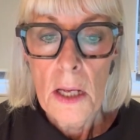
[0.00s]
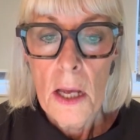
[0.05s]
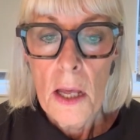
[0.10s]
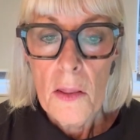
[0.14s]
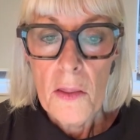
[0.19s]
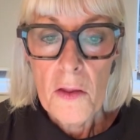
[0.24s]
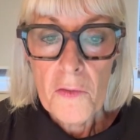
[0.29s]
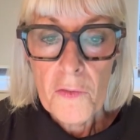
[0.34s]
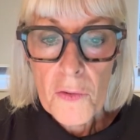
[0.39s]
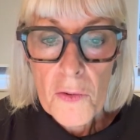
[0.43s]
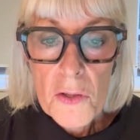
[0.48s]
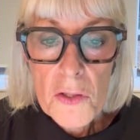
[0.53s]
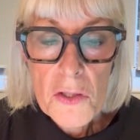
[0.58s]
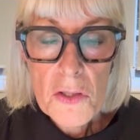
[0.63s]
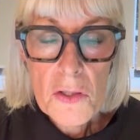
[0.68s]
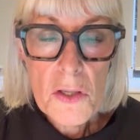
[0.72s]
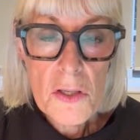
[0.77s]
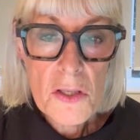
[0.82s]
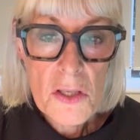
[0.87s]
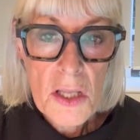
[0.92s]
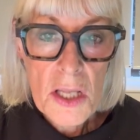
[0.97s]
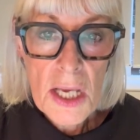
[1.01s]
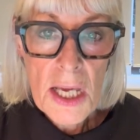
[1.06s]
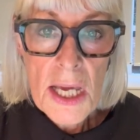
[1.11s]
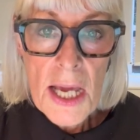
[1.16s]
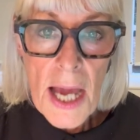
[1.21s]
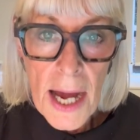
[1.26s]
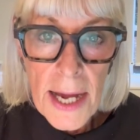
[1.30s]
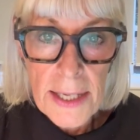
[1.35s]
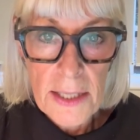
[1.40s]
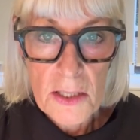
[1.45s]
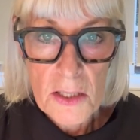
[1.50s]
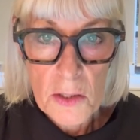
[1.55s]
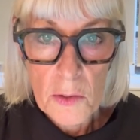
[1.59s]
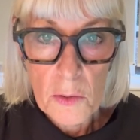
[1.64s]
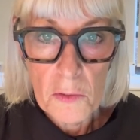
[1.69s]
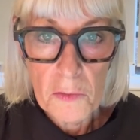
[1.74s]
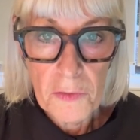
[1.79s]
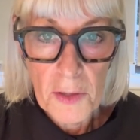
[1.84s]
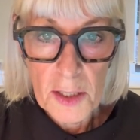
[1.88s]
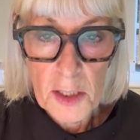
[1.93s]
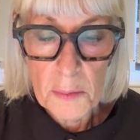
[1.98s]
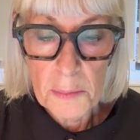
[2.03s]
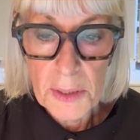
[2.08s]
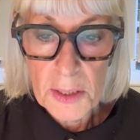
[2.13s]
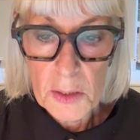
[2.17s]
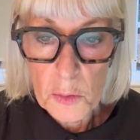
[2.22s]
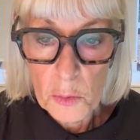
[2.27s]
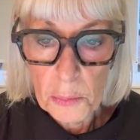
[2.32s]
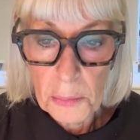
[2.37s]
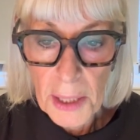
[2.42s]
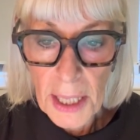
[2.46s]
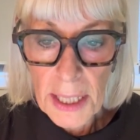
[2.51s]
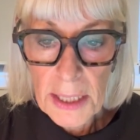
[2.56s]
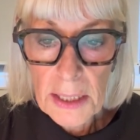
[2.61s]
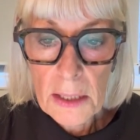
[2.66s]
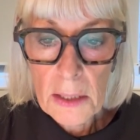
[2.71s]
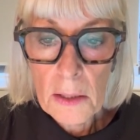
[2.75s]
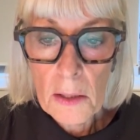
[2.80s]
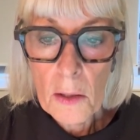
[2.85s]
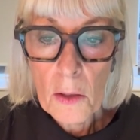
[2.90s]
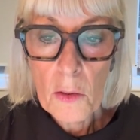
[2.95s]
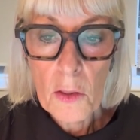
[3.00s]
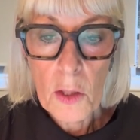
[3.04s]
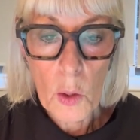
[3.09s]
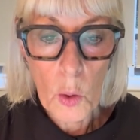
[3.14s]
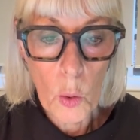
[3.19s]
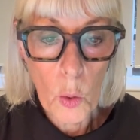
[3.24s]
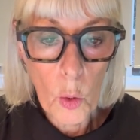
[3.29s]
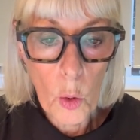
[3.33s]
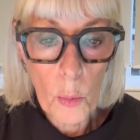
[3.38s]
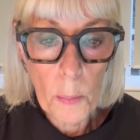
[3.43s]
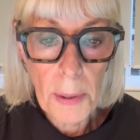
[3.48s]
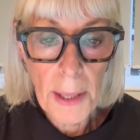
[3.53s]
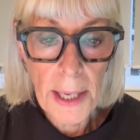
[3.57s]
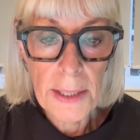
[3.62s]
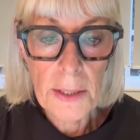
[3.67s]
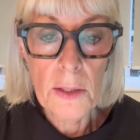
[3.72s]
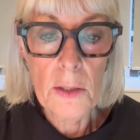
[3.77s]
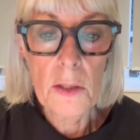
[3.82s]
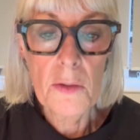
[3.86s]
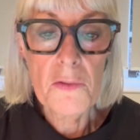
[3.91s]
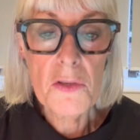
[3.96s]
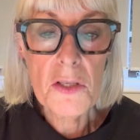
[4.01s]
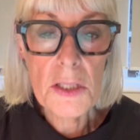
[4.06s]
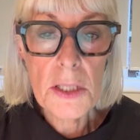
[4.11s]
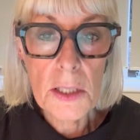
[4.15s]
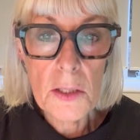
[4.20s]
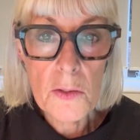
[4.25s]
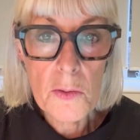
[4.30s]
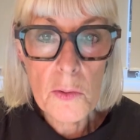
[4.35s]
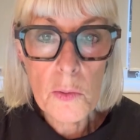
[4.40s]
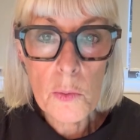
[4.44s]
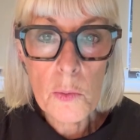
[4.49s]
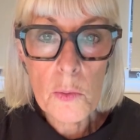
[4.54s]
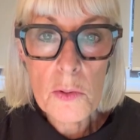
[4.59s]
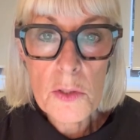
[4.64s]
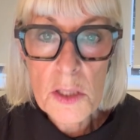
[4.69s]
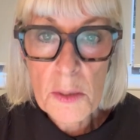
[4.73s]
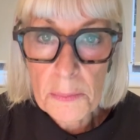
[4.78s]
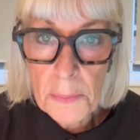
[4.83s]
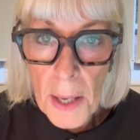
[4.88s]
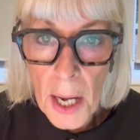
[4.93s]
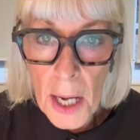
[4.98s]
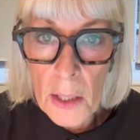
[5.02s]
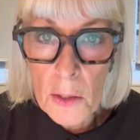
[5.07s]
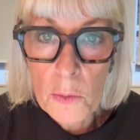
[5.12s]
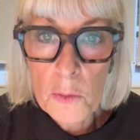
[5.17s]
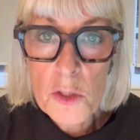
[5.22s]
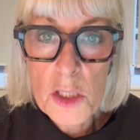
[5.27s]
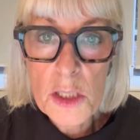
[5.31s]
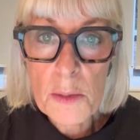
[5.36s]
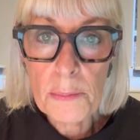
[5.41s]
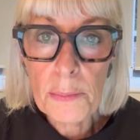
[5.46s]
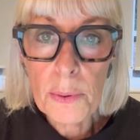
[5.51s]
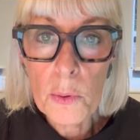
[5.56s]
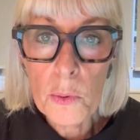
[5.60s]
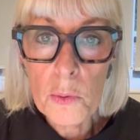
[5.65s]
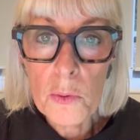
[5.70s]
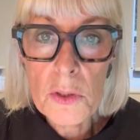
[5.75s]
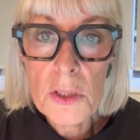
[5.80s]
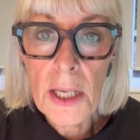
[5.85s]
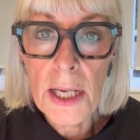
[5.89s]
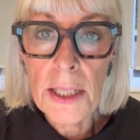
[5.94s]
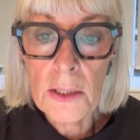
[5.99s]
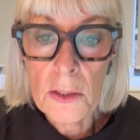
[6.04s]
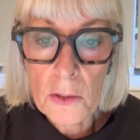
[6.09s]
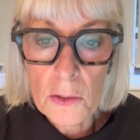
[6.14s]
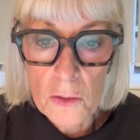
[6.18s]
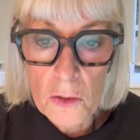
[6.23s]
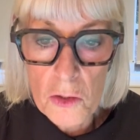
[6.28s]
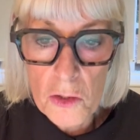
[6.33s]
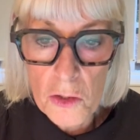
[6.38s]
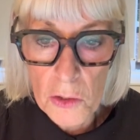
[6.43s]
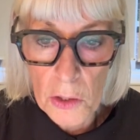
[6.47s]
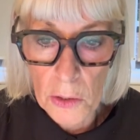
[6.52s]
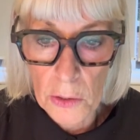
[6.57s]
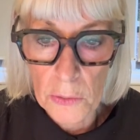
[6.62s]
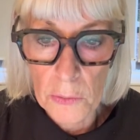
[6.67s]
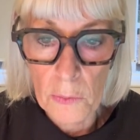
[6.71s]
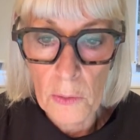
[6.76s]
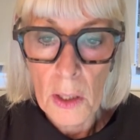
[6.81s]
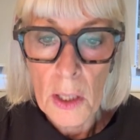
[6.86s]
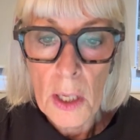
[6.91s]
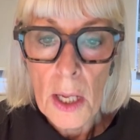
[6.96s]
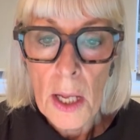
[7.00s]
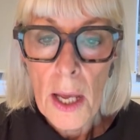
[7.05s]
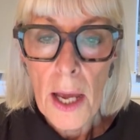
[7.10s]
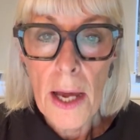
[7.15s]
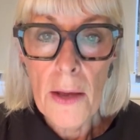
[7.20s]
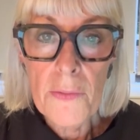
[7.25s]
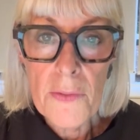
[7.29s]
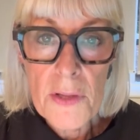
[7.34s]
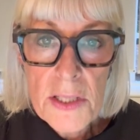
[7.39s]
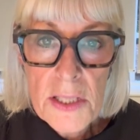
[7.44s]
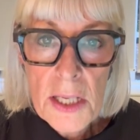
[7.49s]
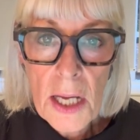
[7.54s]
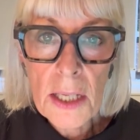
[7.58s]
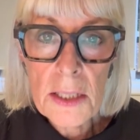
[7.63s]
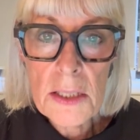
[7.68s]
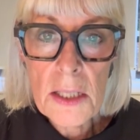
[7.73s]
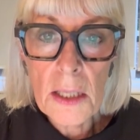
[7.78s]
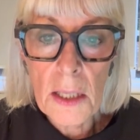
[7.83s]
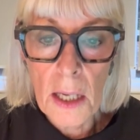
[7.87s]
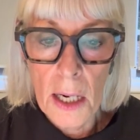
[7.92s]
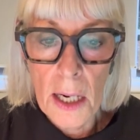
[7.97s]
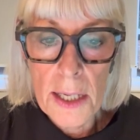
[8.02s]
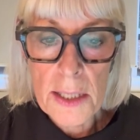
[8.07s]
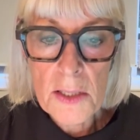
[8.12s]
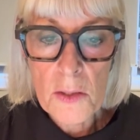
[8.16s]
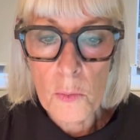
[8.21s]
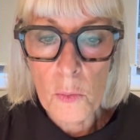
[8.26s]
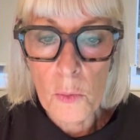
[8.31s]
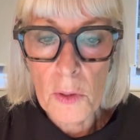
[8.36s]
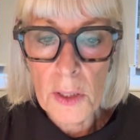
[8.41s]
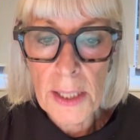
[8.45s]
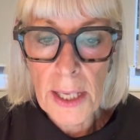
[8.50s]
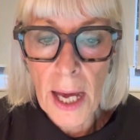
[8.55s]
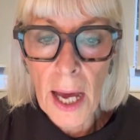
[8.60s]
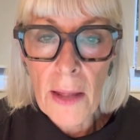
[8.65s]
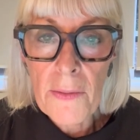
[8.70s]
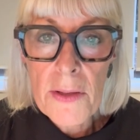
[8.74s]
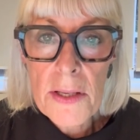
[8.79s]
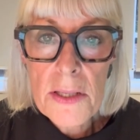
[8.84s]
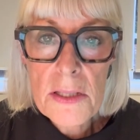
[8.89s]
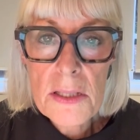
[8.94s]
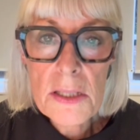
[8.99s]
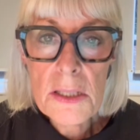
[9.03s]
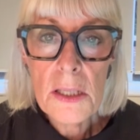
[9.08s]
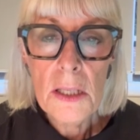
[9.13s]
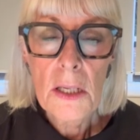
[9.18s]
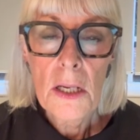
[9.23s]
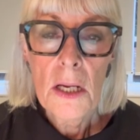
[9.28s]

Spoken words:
The first is the axial fundamental pattern, the core pattern of central spinal support and control, and this underlies all the others.